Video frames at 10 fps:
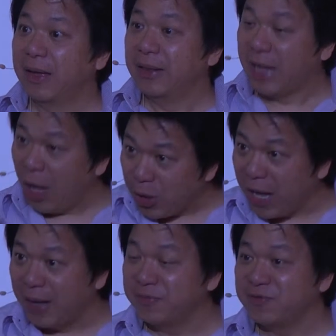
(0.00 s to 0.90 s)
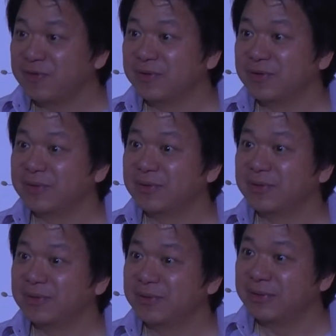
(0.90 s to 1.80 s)
Now comes
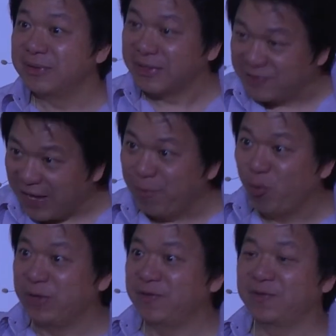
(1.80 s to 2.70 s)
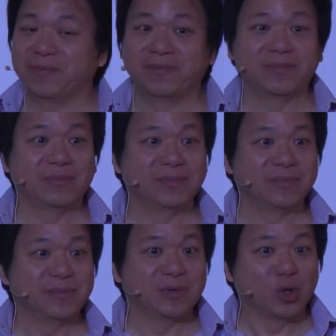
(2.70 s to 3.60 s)
the same words.
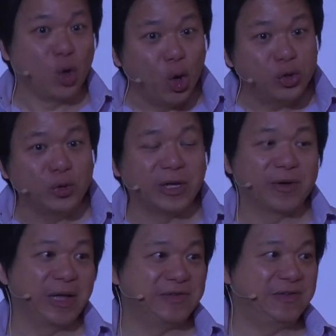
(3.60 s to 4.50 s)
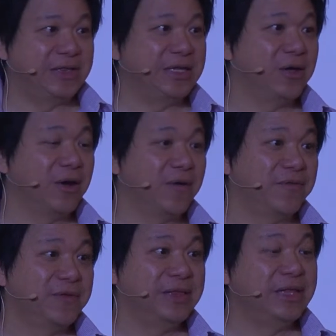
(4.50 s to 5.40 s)
Go to the great city of
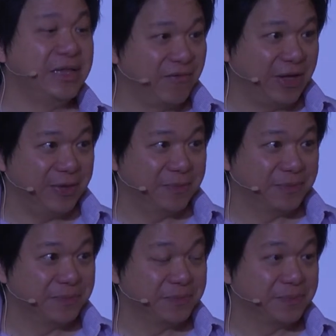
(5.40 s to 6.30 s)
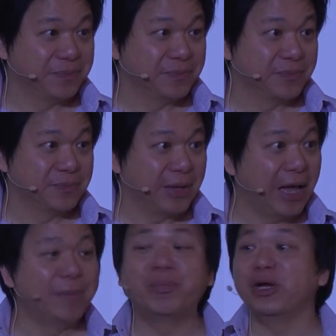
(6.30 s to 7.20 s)
Nineveh
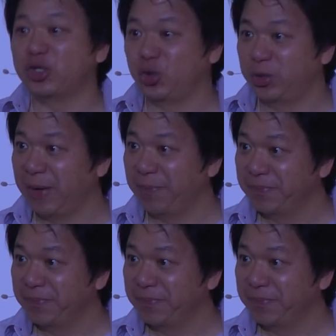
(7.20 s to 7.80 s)
and preach to them.